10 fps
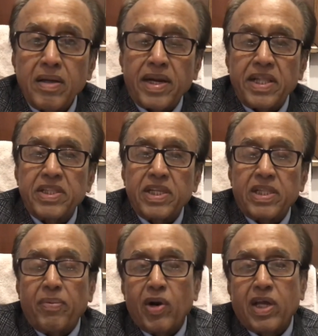Narendra
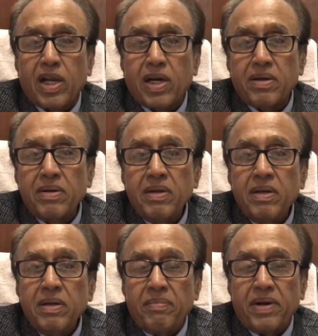Dabolkar
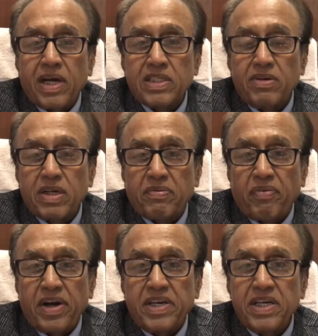because he was
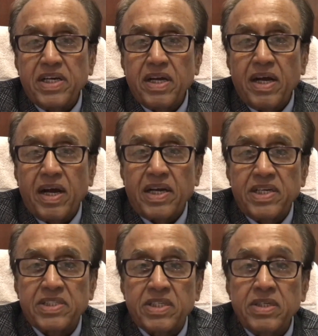fighting
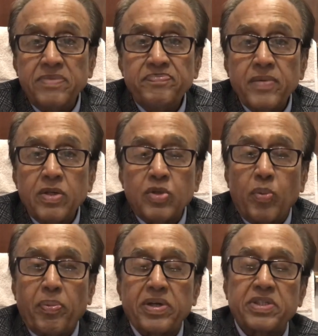against
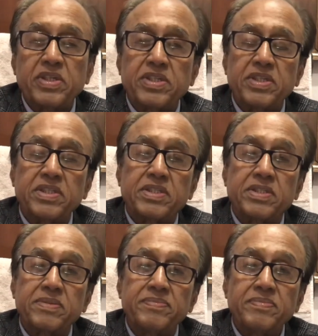
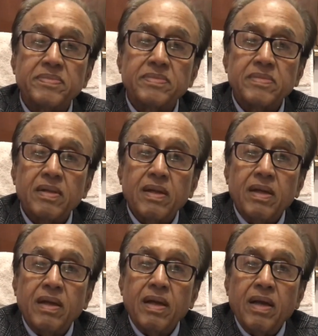superstitions.
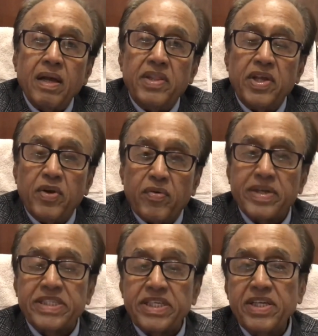The
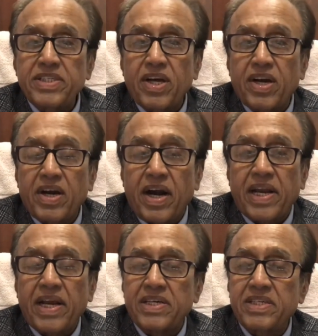universities are
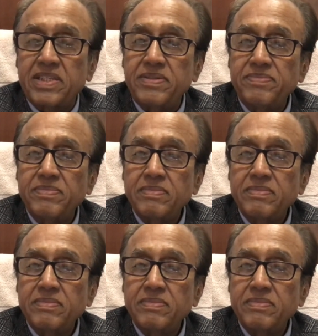attacked.